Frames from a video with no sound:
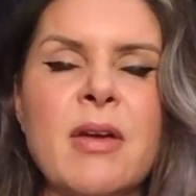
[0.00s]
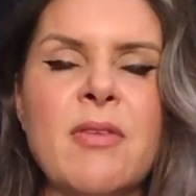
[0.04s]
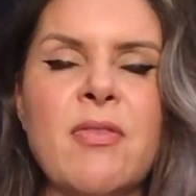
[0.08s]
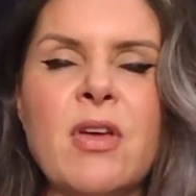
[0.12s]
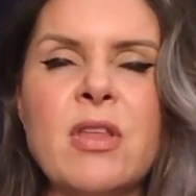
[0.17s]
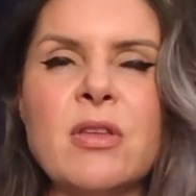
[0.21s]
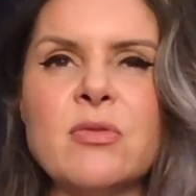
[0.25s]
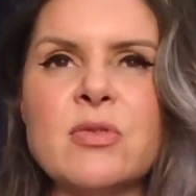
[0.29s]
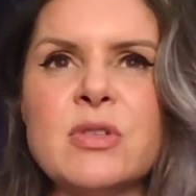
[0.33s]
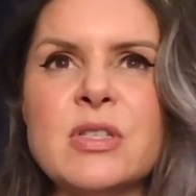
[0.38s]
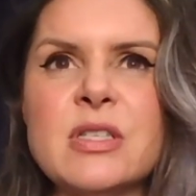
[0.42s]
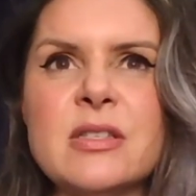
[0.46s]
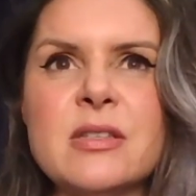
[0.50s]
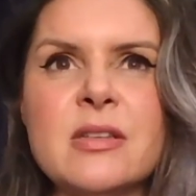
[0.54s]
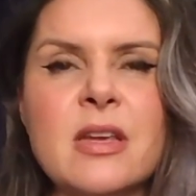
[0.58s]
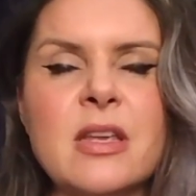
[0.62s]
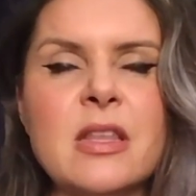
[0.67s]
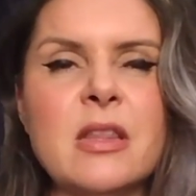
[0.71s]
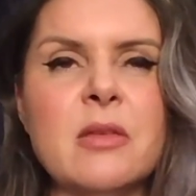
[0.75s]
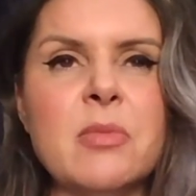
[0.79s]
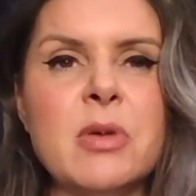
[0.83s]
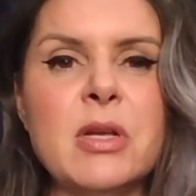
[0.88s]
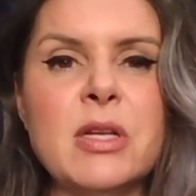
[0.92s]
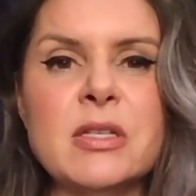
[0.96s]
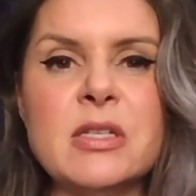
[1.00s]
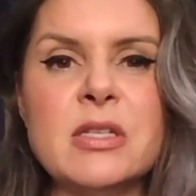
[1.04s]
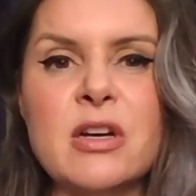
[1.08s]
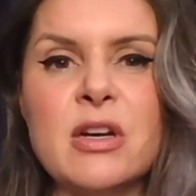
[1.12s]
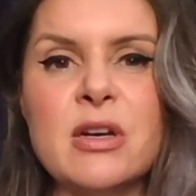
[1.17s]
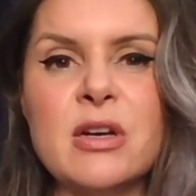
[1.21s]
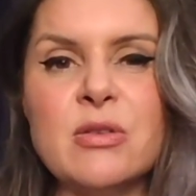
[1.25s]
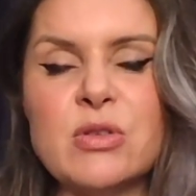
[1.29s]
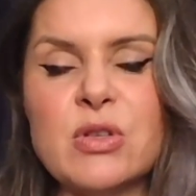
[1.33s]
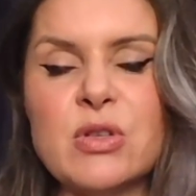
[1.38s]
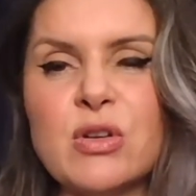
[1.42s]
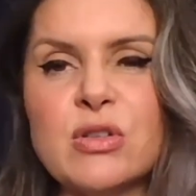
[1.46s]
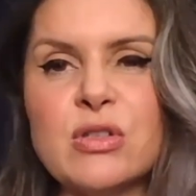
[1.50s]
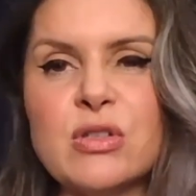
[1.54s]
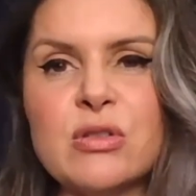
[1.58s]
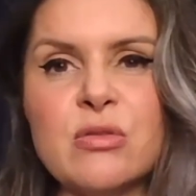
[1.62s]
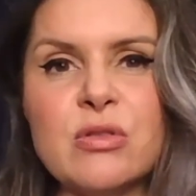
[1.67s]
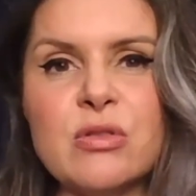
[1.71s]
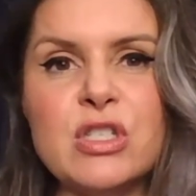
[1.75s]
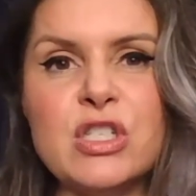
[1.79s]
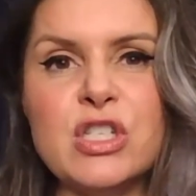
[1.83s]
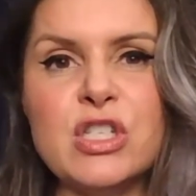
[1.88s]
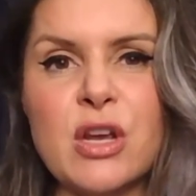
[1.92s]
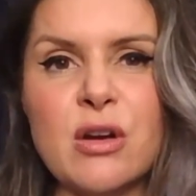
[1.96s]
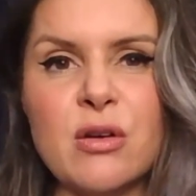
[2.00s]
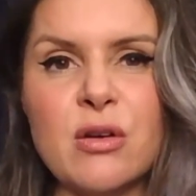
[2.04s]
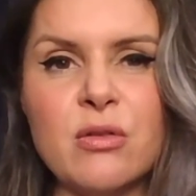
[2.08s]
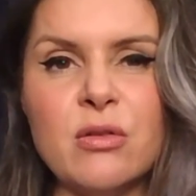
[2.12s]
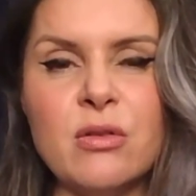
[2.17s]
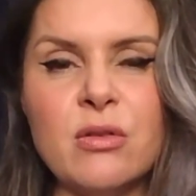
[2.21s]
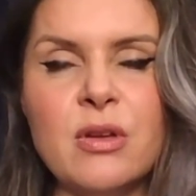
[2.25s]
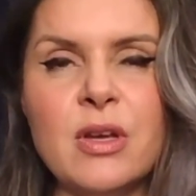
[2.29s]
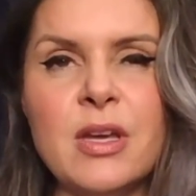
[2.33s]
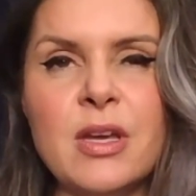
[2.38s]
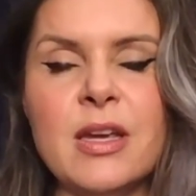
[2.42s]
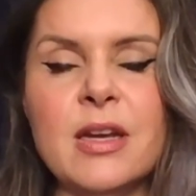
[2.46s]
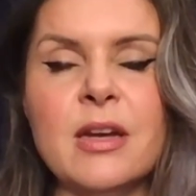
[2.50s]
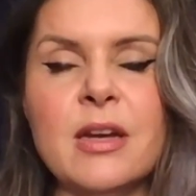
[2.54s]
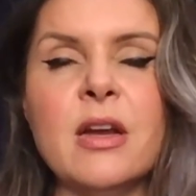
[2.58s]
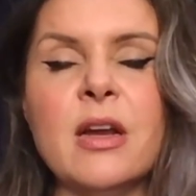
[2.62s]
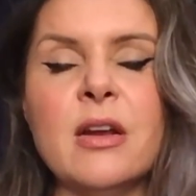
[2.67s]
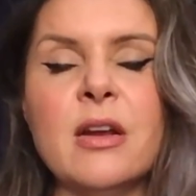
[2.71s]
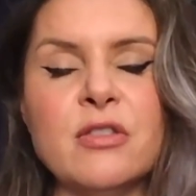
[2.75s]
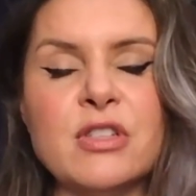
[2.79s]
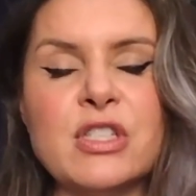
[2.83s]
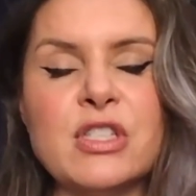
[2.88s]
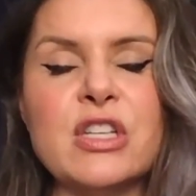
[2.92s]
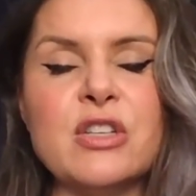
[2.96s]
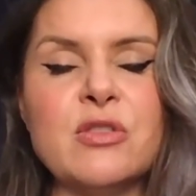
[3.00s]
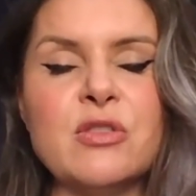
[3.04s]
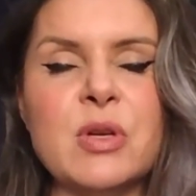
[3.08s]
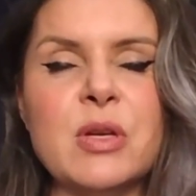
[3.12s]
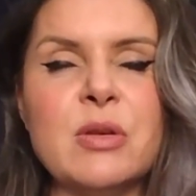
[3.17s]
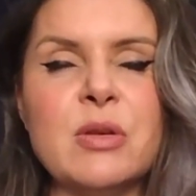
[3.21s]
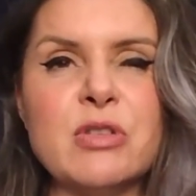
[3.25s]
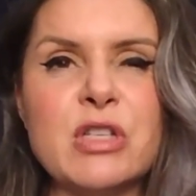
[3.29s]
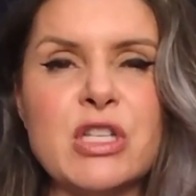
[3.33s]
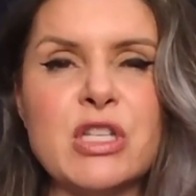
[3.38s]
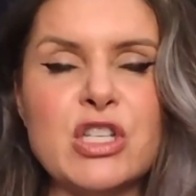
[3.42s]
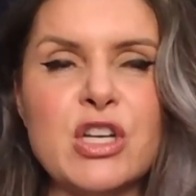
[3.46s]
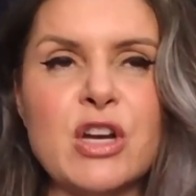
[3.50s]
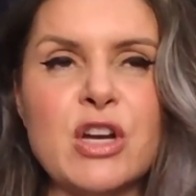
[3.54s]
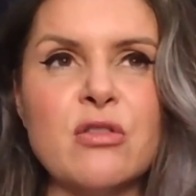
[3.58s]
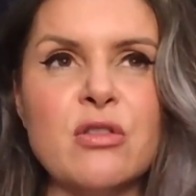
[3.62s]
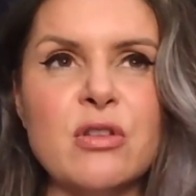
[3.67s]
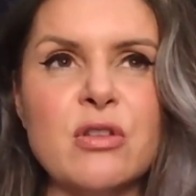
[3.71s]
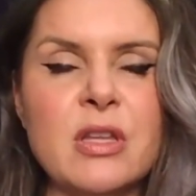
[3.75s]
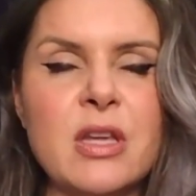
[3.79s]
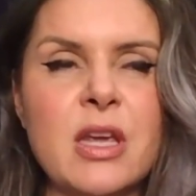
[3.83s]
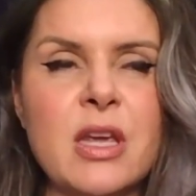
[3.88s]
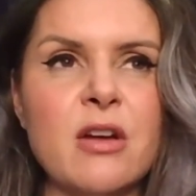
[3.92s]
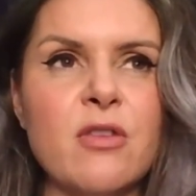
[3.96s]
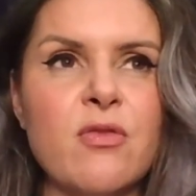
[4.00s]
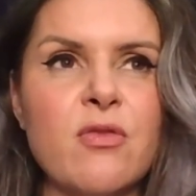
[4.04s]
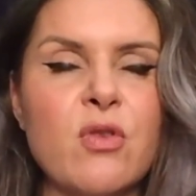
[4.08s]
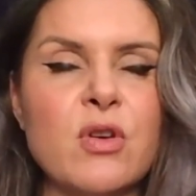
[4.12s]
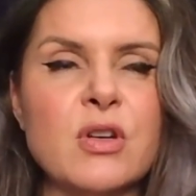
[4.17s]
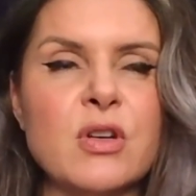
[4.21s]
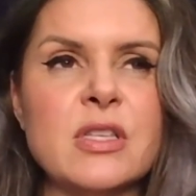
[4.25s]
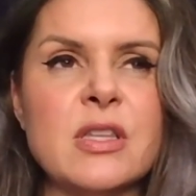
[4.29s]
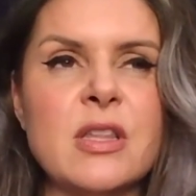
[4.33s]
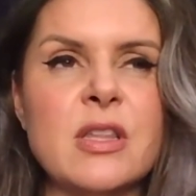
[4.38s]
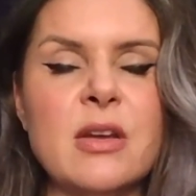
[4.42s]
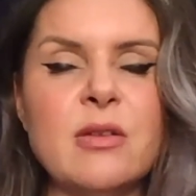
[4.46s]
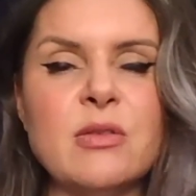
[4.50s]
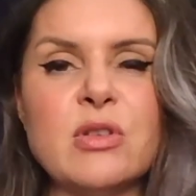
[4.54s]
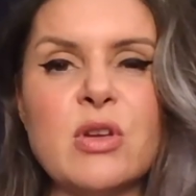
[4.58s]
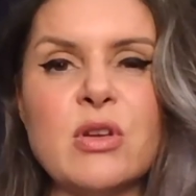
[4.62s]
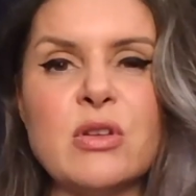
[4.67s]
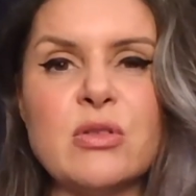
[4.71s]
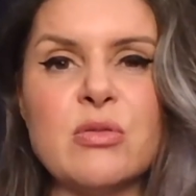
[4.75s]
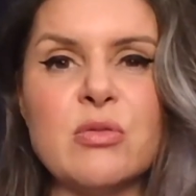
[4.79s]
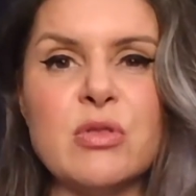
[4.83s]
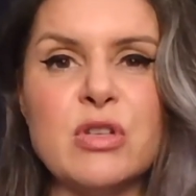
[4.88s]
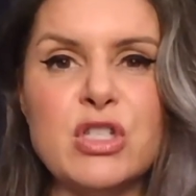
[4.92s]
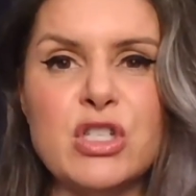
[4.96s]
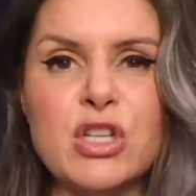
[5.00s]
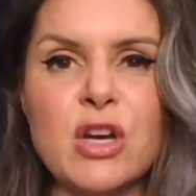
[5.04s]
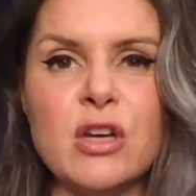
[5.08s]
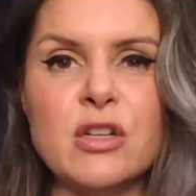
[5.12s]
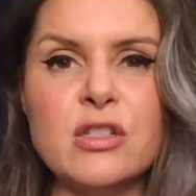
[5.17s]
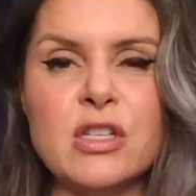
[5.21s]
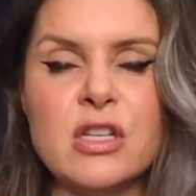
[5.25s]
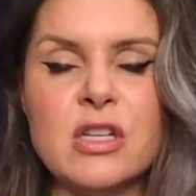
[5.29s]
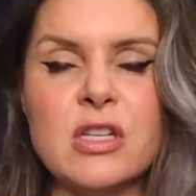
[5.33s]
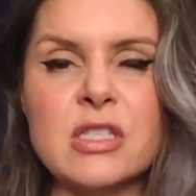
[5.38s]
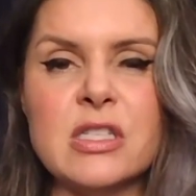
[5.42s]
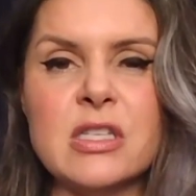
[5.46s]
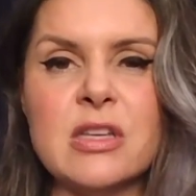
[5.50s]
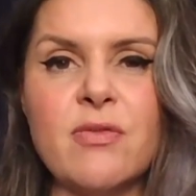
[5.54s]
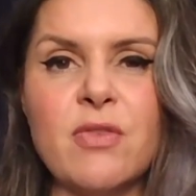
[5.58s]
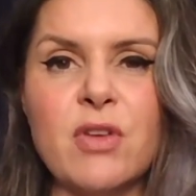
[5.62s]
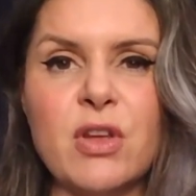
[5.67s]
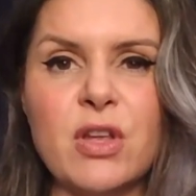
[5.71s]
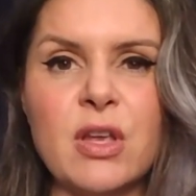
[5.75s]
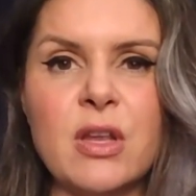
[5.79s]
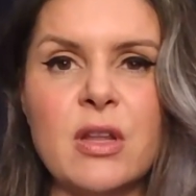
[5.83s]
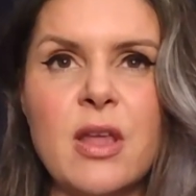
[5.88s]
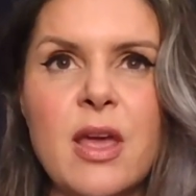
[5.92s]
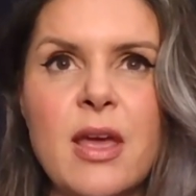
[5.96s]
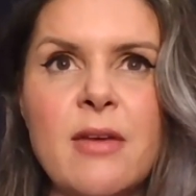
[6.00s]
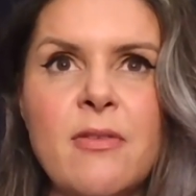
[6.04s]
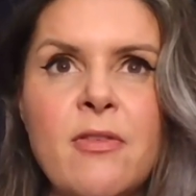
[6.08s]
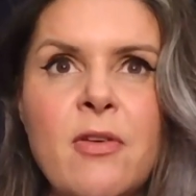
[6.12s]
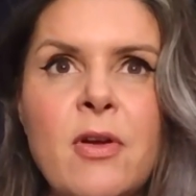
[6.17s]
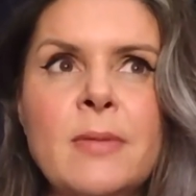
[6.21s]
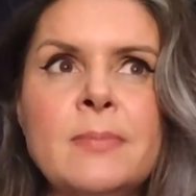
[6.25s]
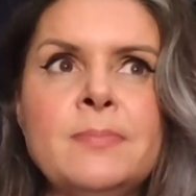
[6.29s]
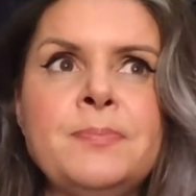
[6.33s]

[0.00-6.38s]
father was in the military. He was also a general he was a general in the Air Force. And then he was also a judge in his civilian life.